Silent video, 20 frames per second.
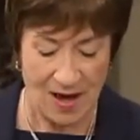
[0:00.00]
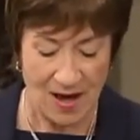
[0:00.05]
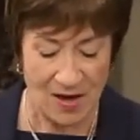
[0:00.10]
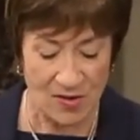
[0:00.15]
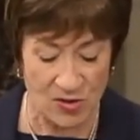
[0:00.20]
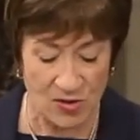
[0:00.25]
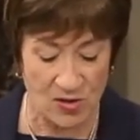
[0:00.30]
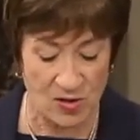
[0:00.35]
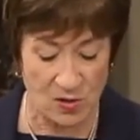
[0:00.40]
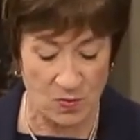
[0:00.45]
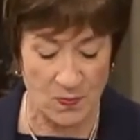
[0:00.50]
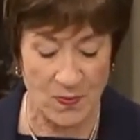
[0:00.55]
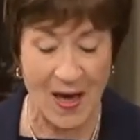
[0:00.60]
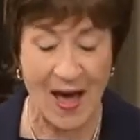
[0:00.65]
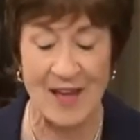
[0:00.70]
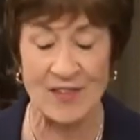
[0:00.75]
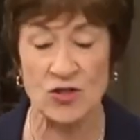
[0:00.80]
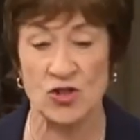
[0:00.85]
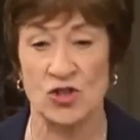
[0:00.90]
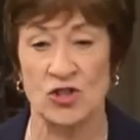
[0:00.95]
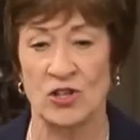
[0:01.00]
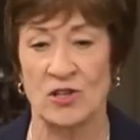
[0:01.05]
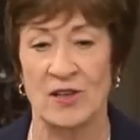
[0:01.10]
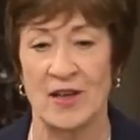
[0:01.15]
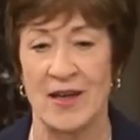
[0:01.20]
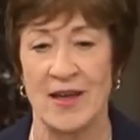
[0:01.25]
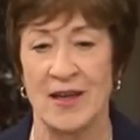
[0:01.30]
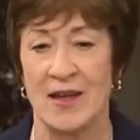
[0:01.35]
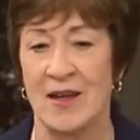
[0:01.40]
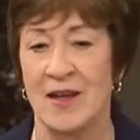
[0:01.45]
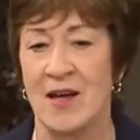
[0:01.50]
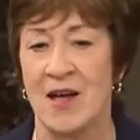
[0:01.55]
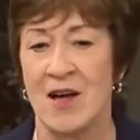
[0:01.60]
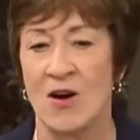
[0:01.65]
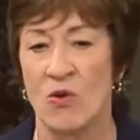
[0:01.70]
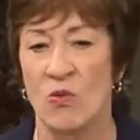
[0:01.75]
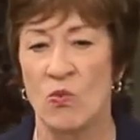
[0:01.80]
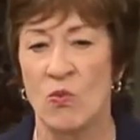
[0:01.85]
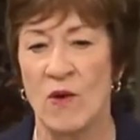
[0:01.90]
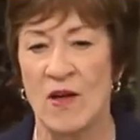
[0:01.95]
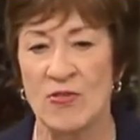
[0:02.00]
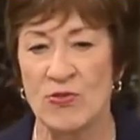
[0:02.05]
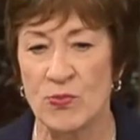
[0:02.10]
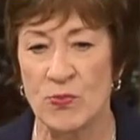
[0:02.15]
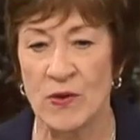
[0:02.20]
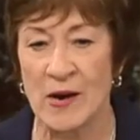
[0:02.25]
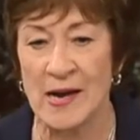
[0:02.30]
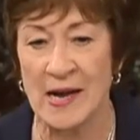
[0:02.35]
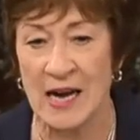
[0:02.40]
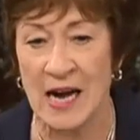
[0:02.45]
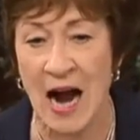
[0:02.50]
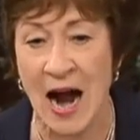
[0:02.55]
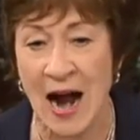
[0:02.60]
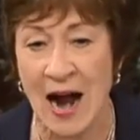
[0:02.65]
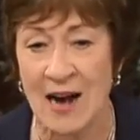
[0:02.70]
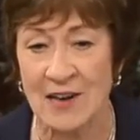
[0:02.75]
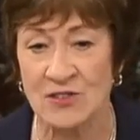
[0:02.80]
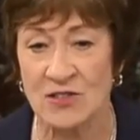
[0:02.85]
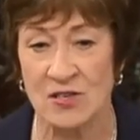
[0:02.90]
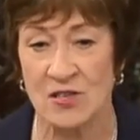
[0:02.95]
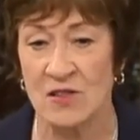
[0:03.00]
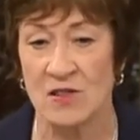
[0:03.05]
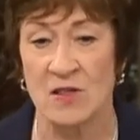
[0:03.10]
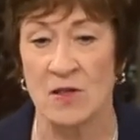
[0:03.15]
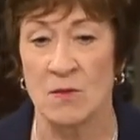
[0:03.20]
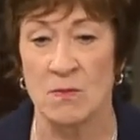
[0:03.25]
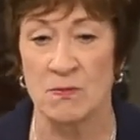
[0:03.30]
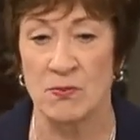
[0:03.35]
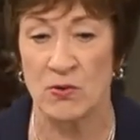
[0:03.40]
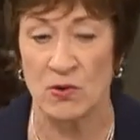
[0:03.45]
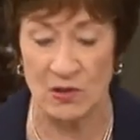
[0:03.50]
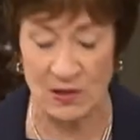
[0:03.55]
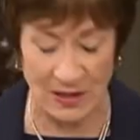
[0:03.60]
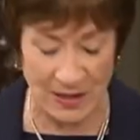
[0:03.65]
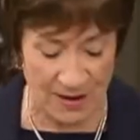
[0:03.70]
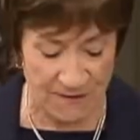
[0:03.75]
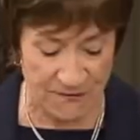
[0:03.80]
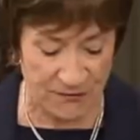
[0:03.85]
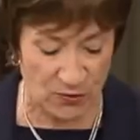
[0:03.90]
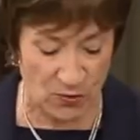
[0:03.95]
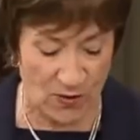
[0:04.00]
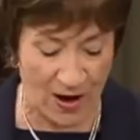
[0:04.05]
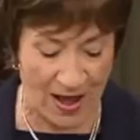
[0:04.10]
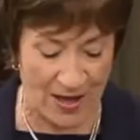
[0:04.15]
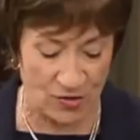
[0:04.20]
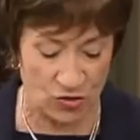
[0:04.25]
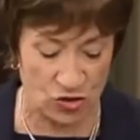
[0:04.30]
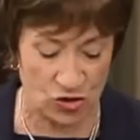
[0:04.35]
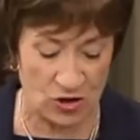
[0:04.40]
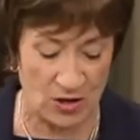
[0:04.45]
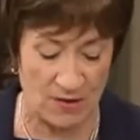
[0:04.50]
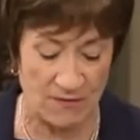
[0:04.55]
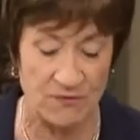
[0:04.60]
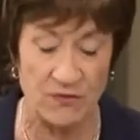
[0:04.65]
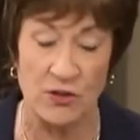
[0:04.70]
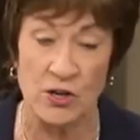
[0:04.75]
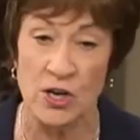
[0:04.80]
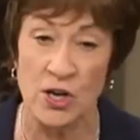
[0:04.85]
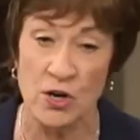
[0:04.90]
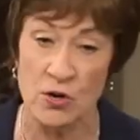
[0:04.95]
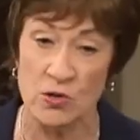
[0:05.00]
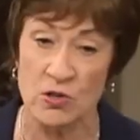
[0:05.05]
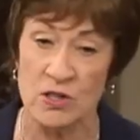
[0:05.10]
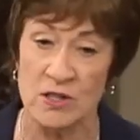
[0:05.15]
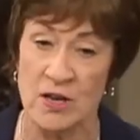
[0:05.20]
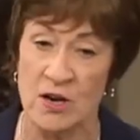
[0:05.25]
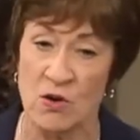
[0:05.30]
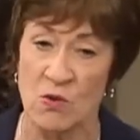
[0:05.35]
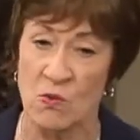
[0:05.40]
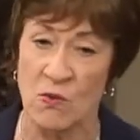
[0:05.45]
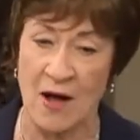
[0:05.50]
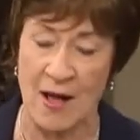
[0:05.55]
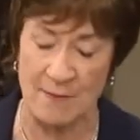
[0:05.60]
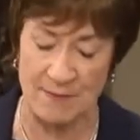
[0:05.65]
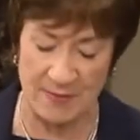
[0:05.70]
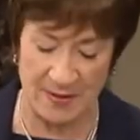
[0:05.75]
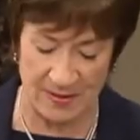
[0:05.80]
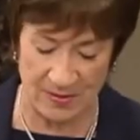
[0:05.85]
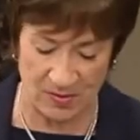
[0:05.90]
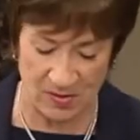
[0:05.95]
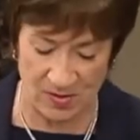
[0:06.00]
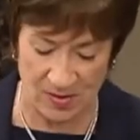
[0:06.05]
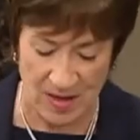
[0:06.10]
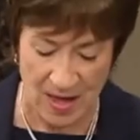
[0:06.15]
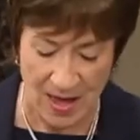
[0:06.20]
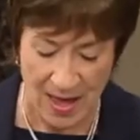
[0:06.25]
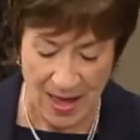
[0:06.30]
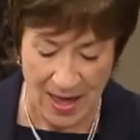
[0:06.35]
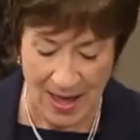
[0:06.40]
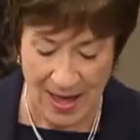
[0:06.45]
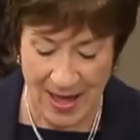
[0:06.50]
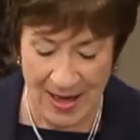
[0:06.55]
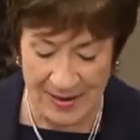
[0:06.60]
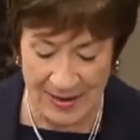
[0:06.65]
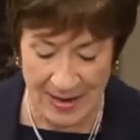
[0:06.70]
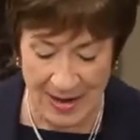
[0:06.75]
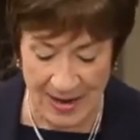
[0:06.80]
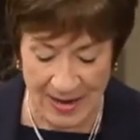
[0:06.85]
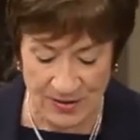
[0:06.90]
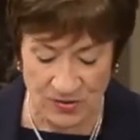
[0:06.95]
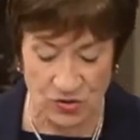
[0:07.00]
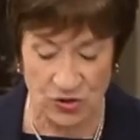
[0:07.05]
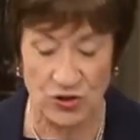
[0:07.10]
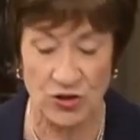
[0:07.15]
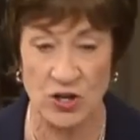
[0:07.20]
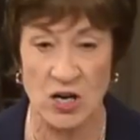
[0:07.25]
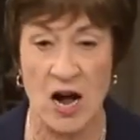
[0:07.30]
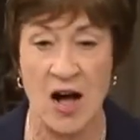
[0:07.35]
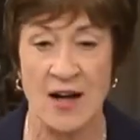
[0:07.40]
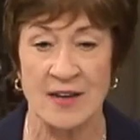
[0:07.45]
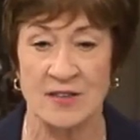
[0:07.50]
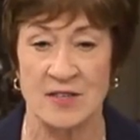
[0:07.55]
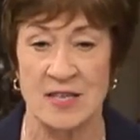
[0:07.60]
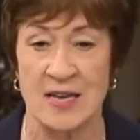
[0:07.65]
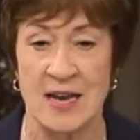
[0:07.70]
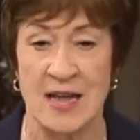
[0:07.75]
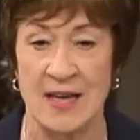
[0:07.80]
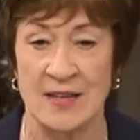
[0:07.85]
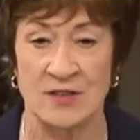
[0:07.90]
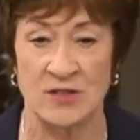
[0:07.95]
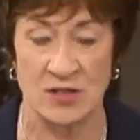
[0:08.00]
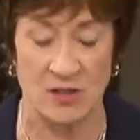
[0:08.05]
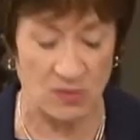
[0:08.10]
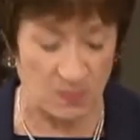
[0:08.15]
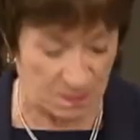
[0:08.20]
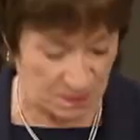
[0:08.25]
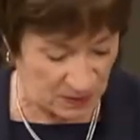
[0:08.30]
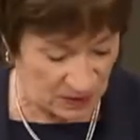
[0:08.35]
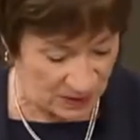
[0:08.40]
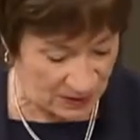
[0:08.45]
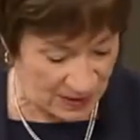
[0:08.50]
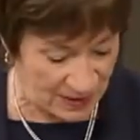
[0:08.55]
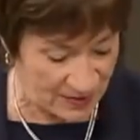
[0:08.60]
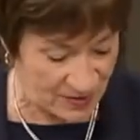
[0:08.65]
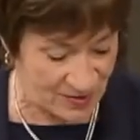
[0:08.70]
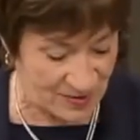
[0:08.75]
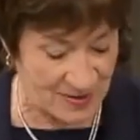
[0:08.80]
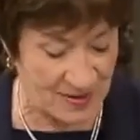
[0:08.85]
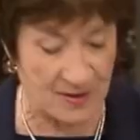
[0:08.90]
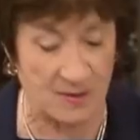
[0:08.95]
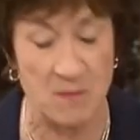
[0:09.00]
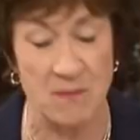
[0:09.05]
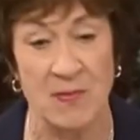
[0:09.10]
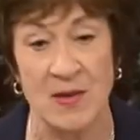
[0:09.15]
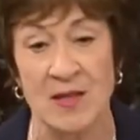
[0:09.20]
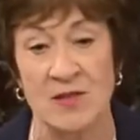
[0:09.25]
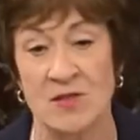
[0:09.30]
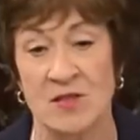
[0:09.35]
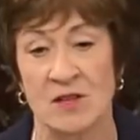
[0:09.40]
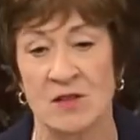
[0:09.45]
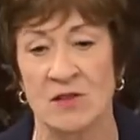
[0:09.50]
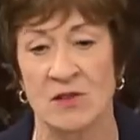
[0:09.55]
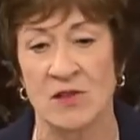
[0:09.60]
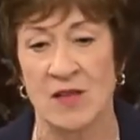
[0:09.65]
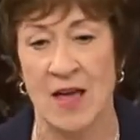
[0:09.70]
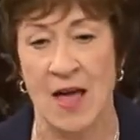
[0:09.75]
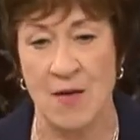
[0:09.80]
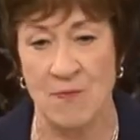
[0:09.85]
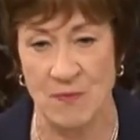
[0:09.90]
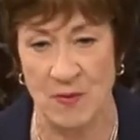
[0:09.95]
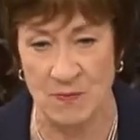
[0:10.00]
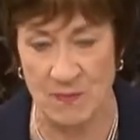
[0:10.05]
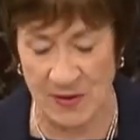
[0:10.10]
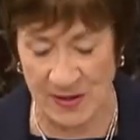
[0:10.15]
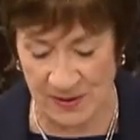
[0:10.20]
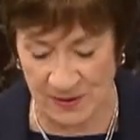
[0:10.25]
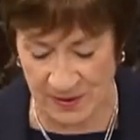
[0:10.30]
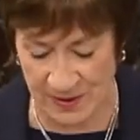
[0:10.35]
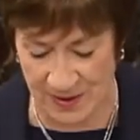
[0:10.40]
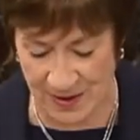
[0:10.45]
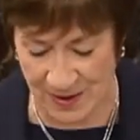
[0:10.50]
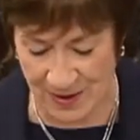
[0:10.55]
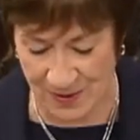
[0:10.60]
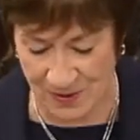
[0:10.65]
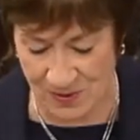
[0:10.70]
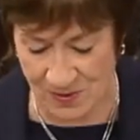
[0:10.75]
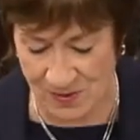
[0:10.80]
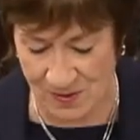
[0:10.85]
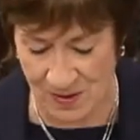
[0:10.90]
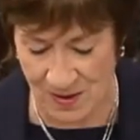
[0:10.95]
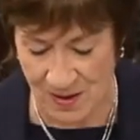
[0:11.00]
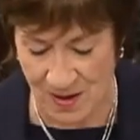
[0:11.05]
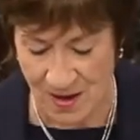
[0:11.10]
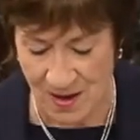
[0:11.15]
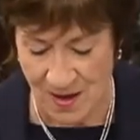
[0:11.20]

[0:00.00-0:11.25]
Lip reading: especially with regard to the proliferation of nuclear weapons and intercontinental ballistic missile capabilities.